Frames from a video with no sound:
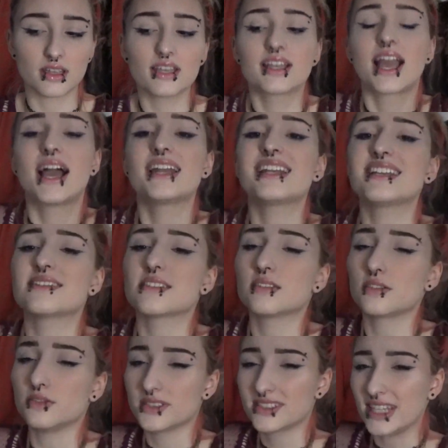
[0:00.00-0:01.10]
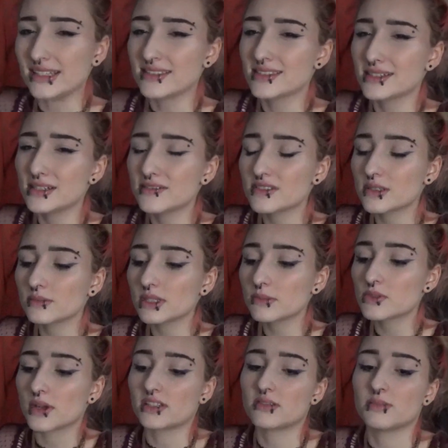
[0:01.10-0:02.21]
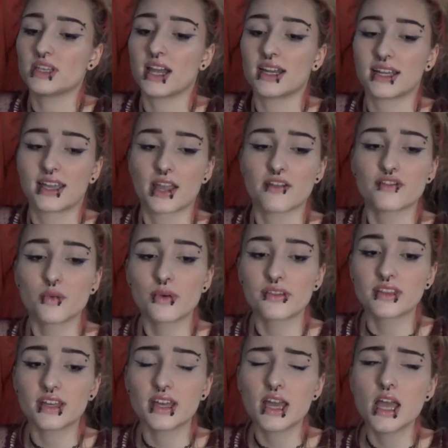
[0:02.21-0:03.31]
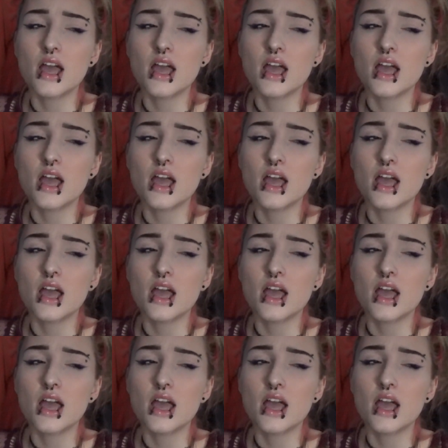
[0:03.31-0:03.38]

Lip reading: kind of gets a little sensitive sometimes, so I have to be kind of careful with it.